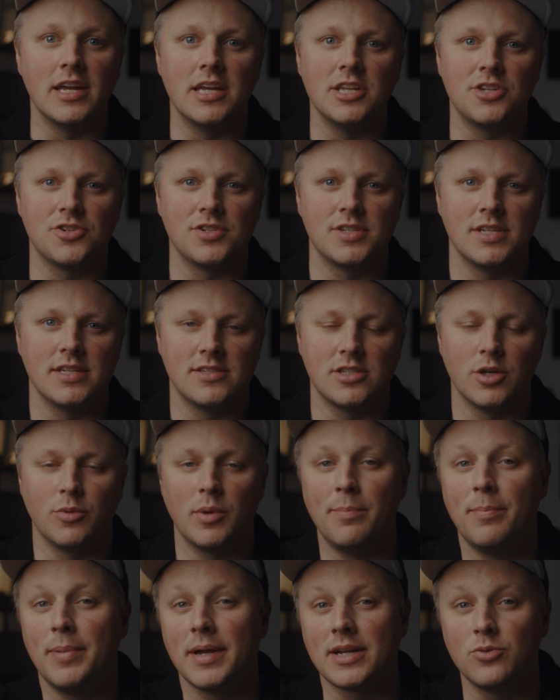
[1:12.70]
interested. So
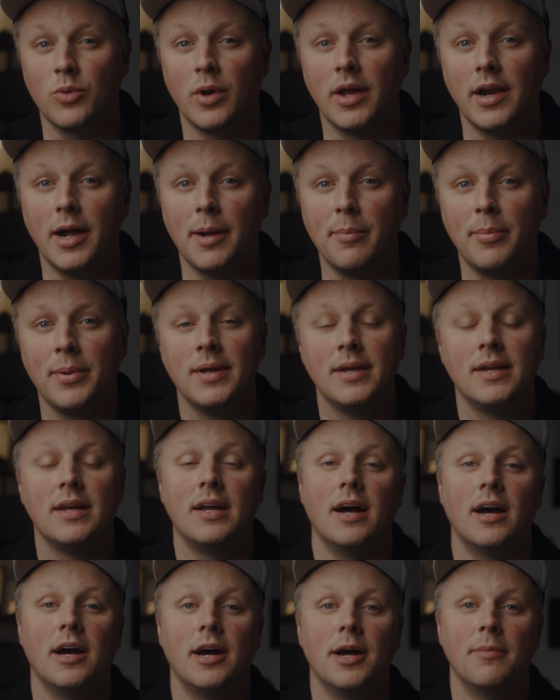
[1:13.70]
we picked one up
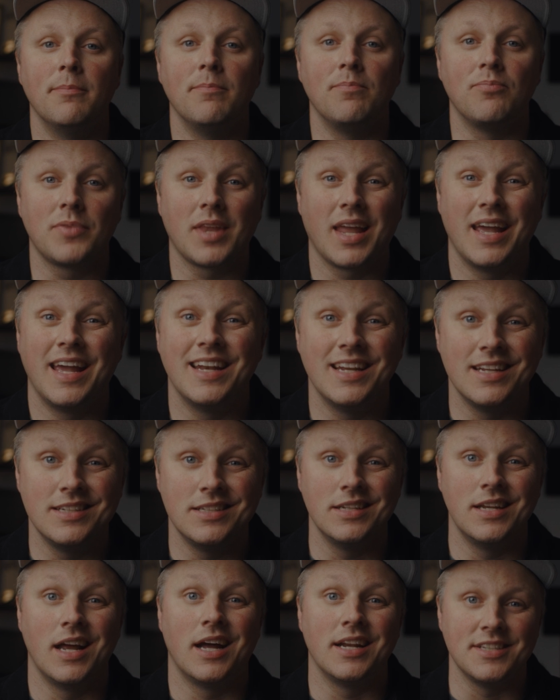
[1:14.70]
and it
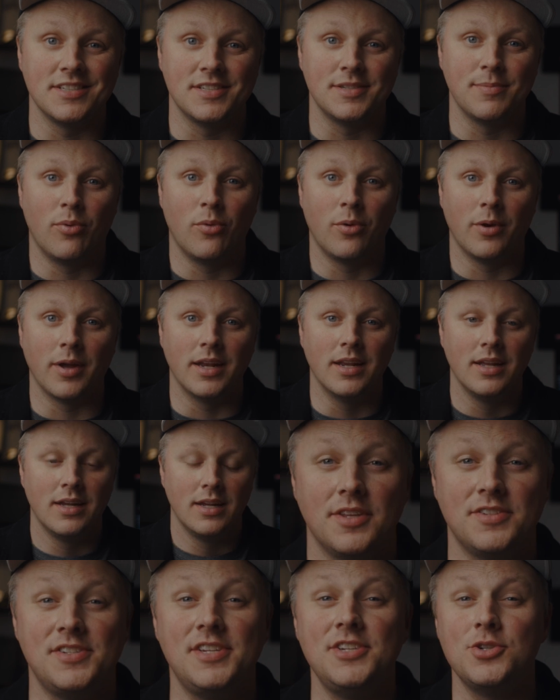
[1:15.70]
did not disappoint.
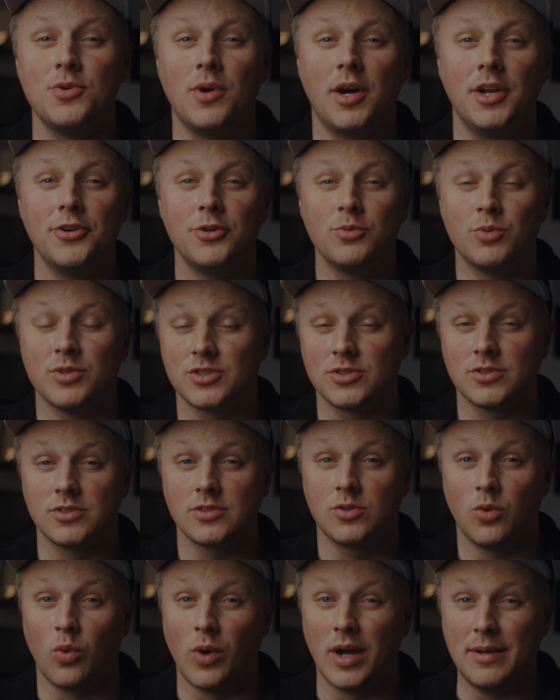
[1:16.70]
The C200 was
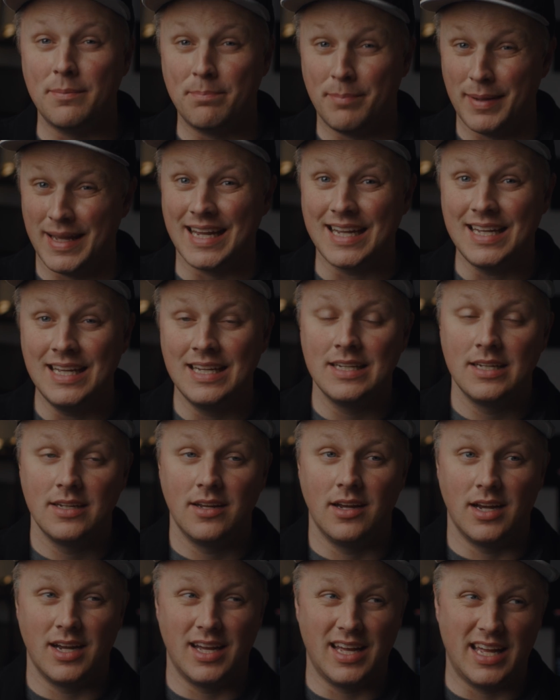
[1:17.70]
quite big
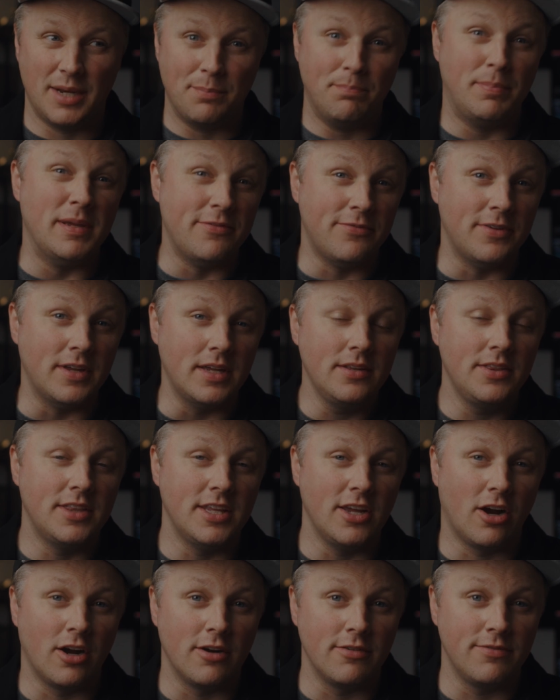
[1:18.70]
and beefy.
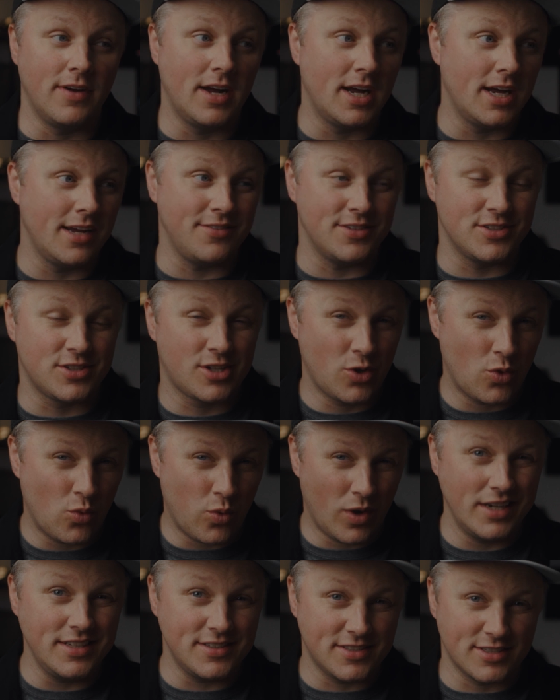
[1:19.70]
The R5 is
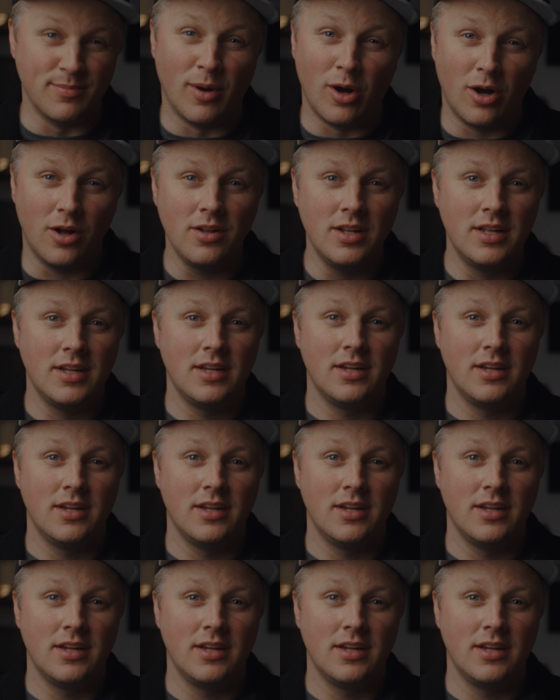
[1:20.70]
quite small.